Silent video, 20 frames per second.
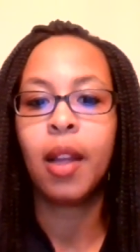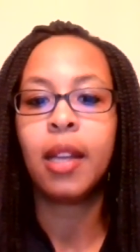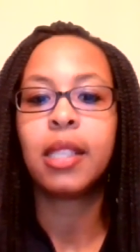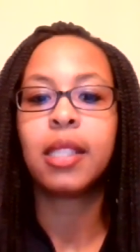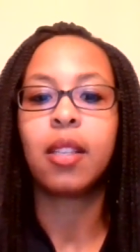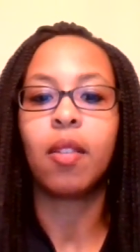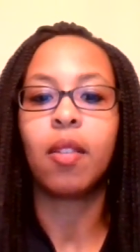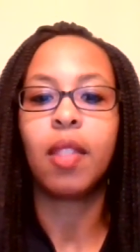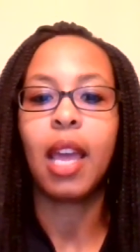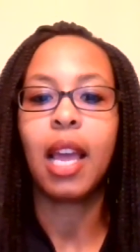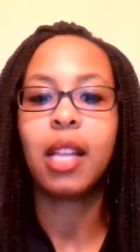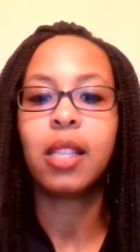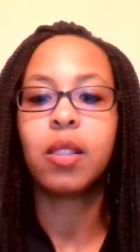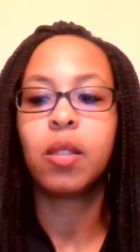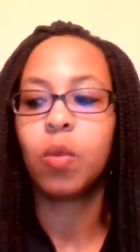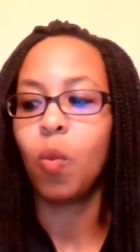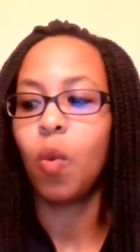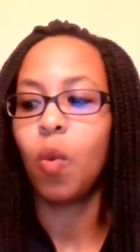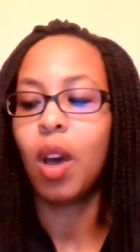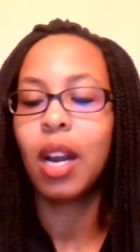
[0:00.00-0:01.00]
So
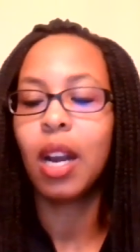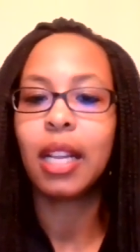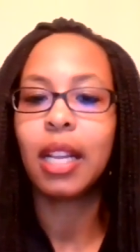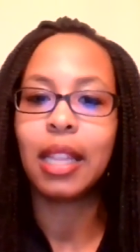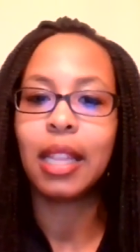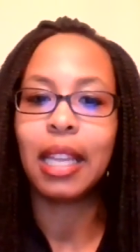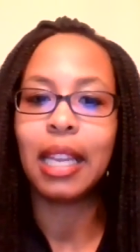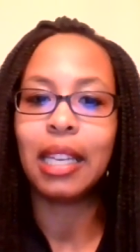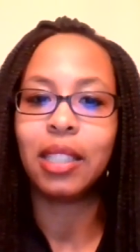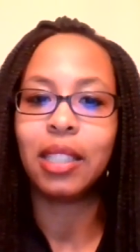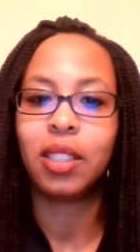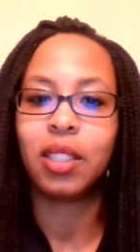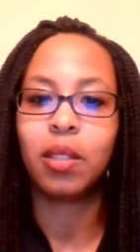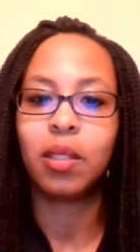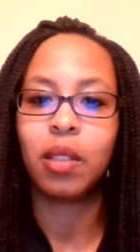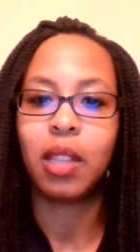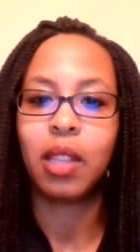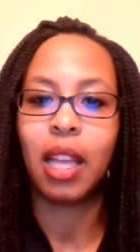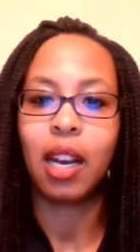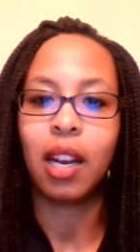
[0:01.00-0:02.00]
that's one of the
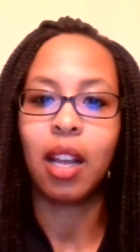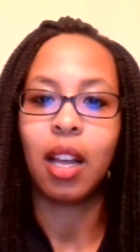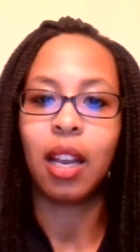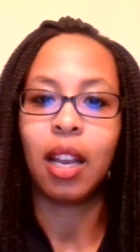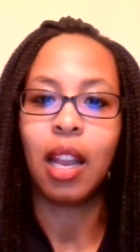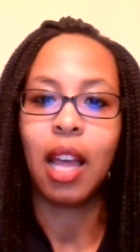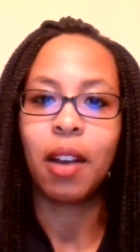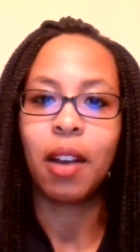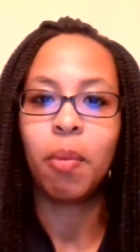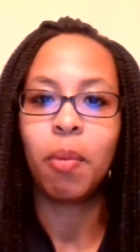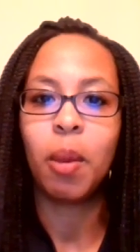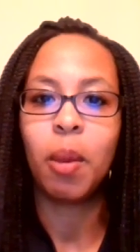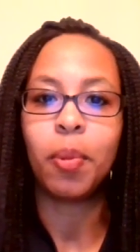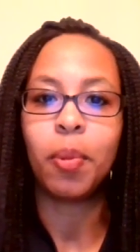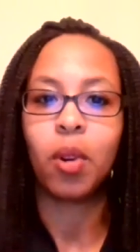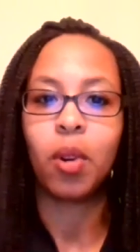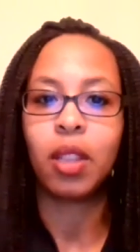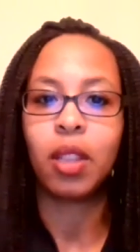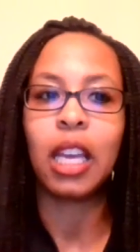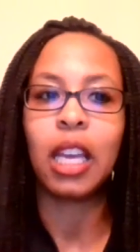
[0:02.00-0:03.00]
things that a lot of people
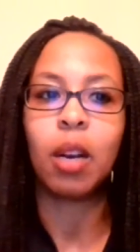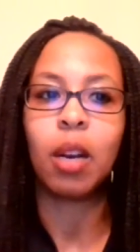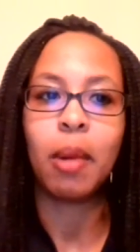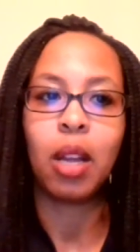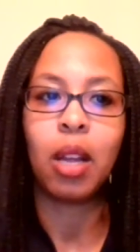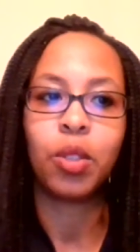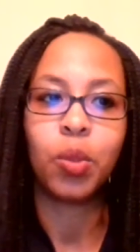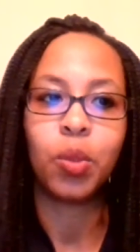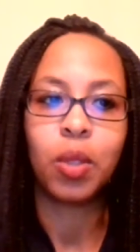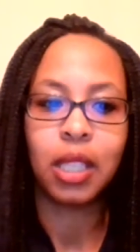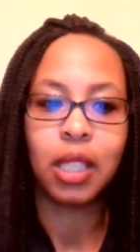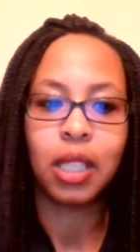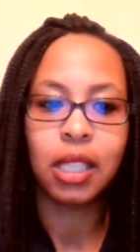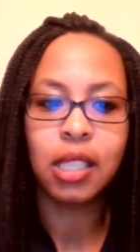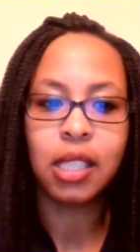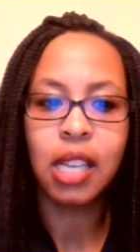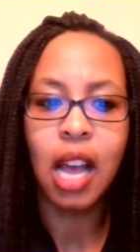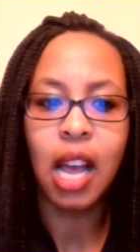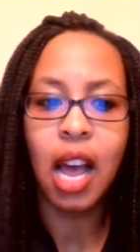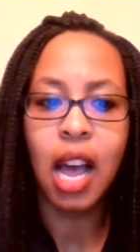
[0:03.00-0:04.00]
are thinking about during this
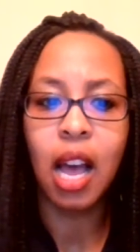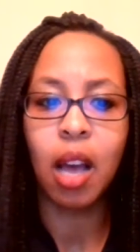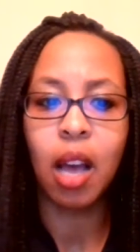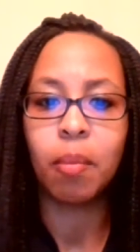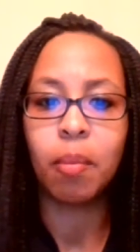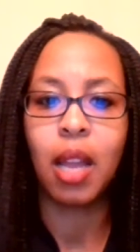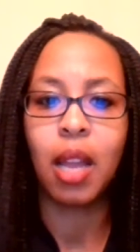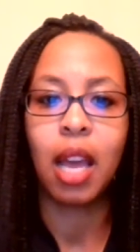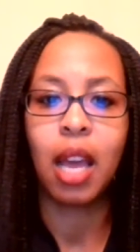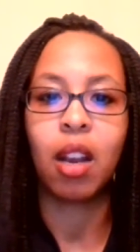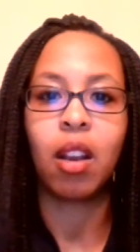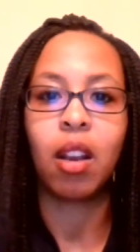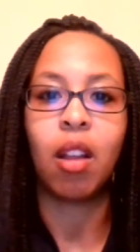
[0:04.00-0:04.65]
time, not